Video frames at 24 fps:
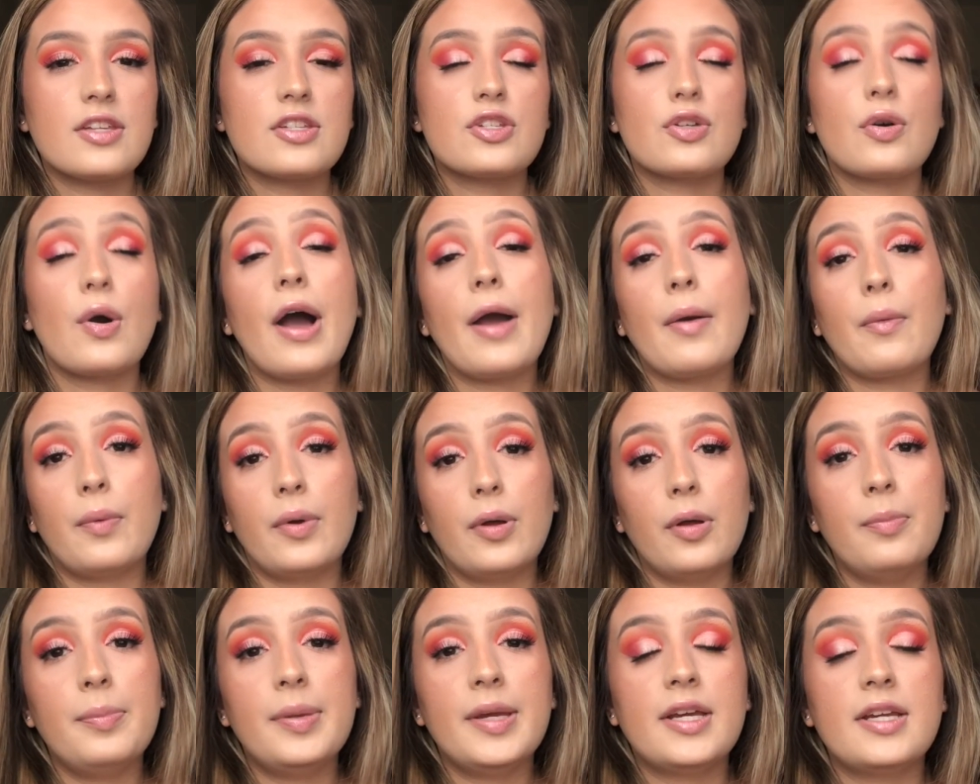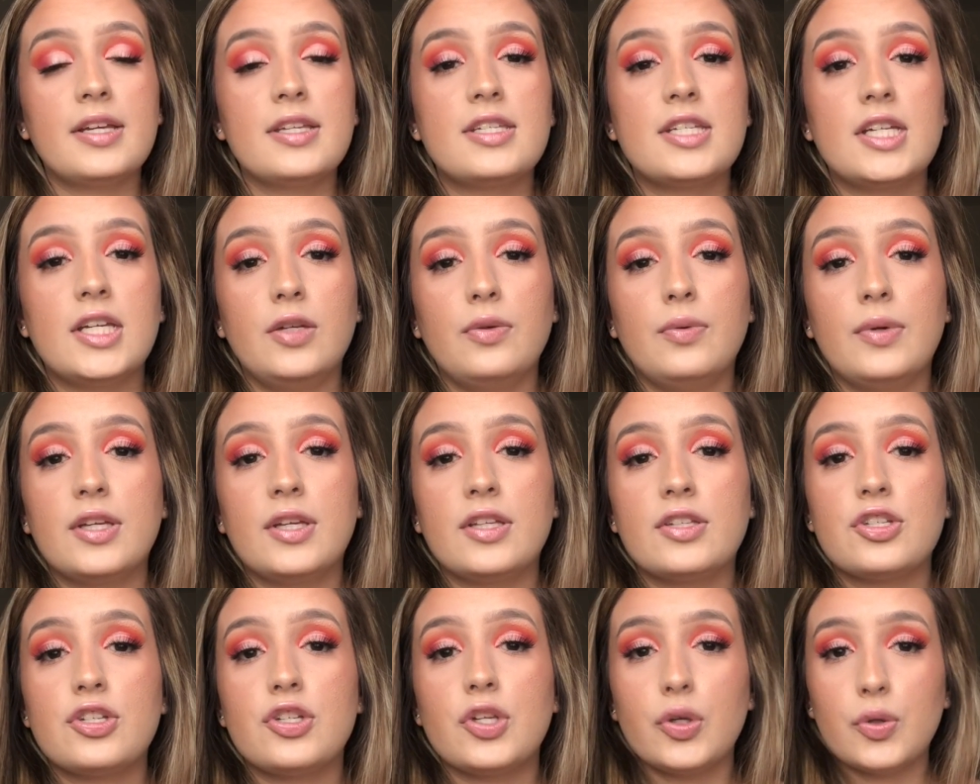So I will be
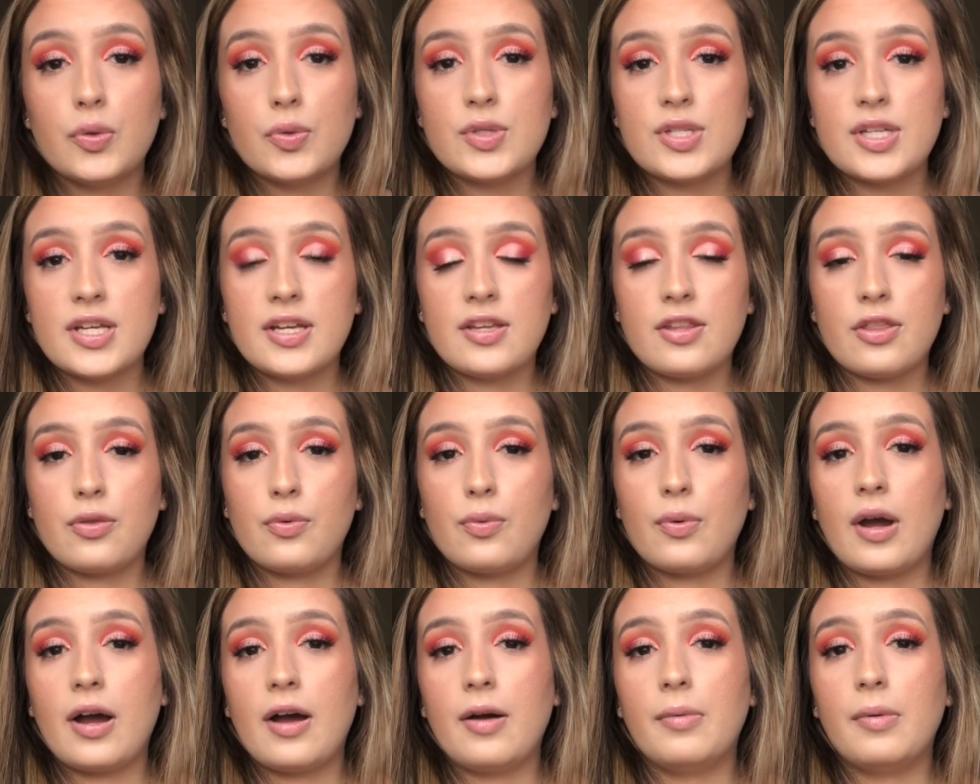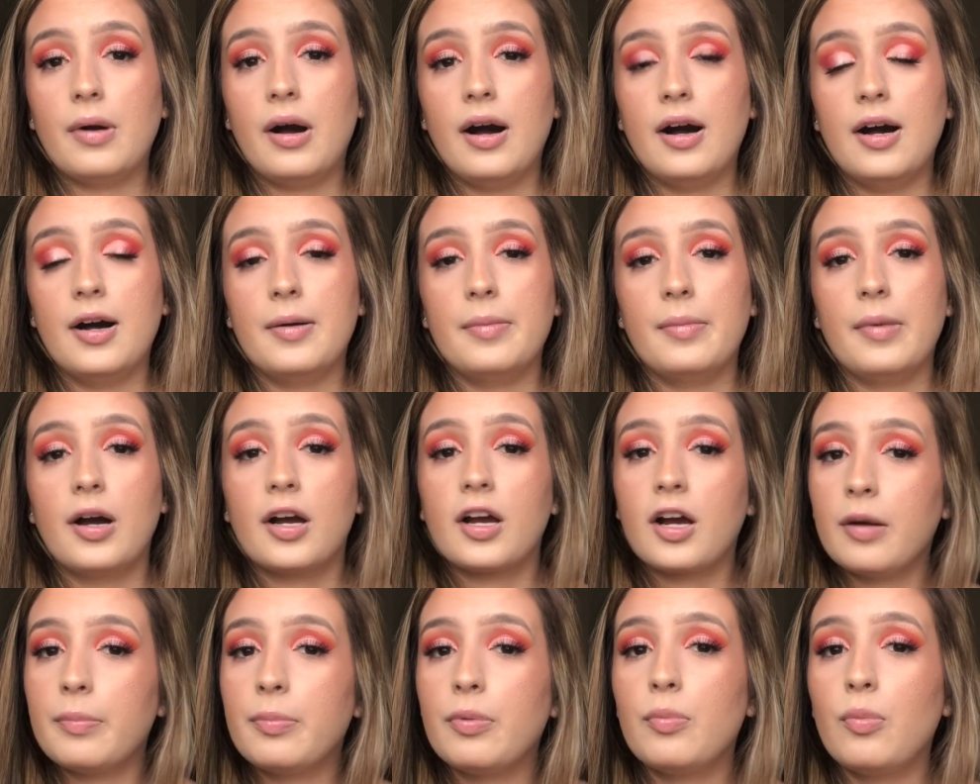continuing to use it throughout a
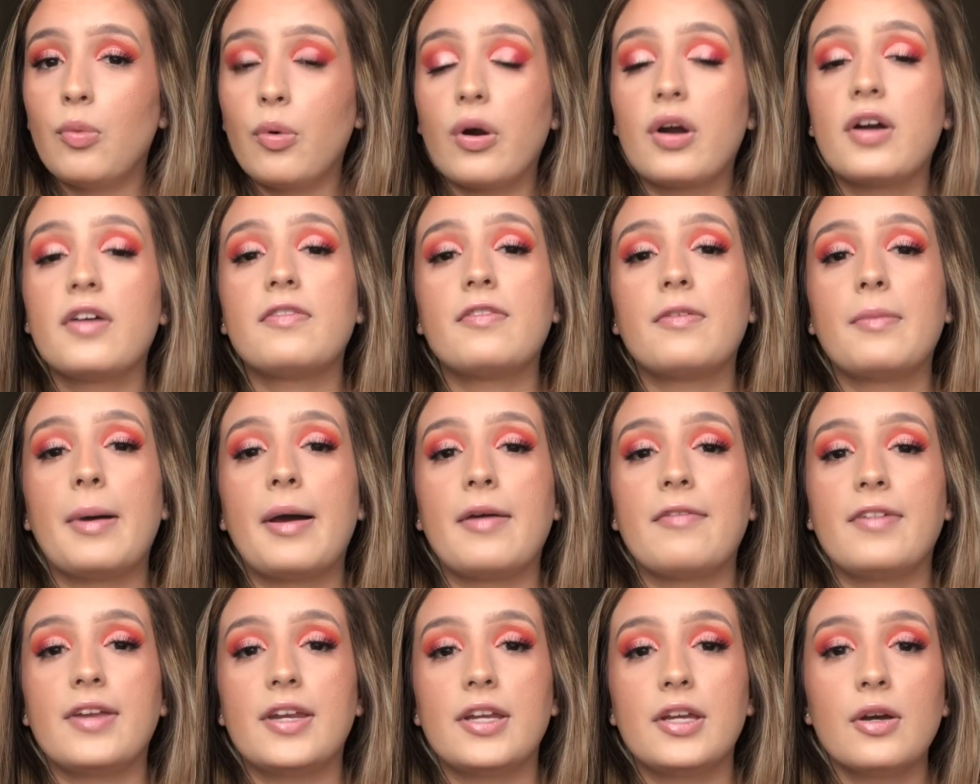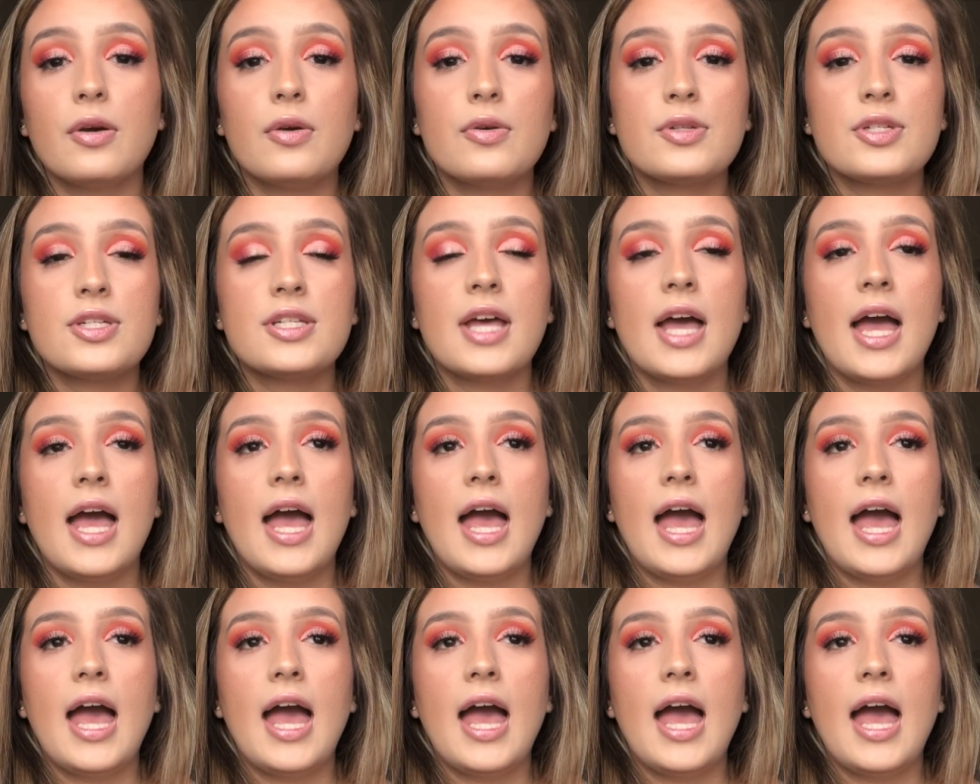couple more of my videos.